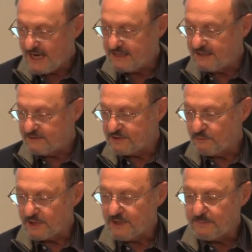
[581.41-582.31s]
And then there's a
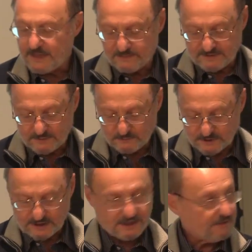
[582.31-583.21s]
working paper I've been
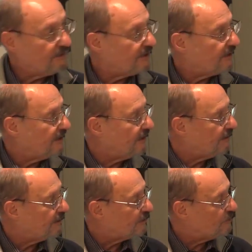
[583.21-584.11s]
working on with
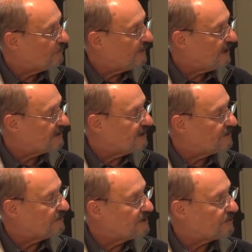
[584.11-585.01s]
another two PhD
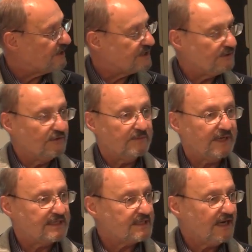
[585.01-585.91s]
students, Tracy Wu and
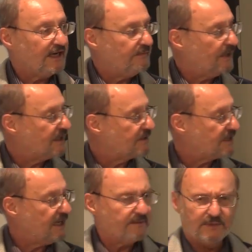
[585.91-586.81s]
Mike Stein. Mike
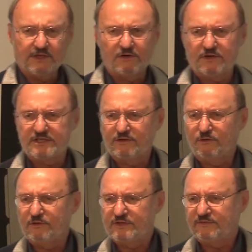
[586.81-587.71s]
Stein being, of course, an
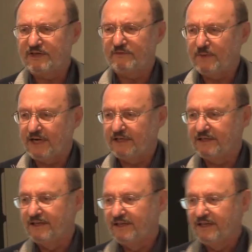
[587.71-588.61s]
old friend of
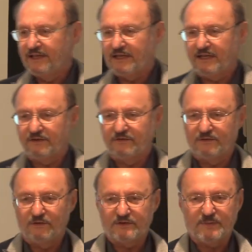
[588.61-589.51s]
mine
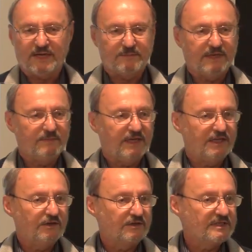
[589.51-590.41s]
that goes back many, many
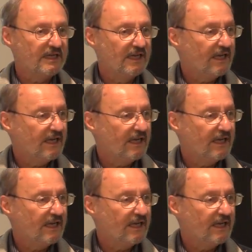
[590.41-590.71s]
years.